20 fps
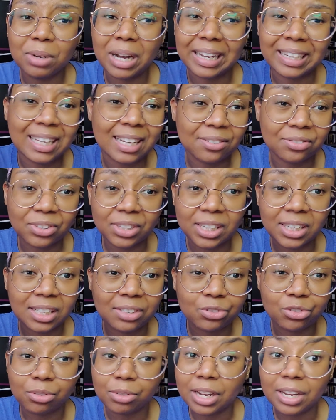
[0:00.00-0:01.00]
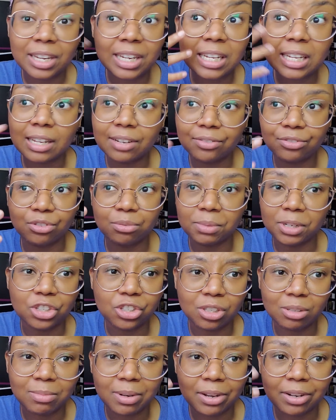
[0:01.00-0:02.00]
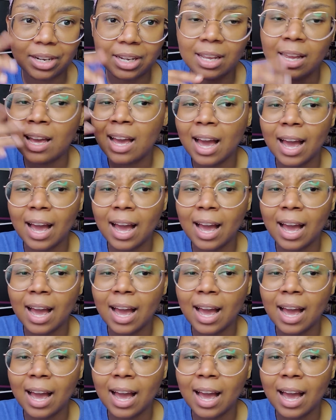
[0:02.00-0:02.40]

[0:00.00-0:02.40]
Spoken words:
I can't find any information about it.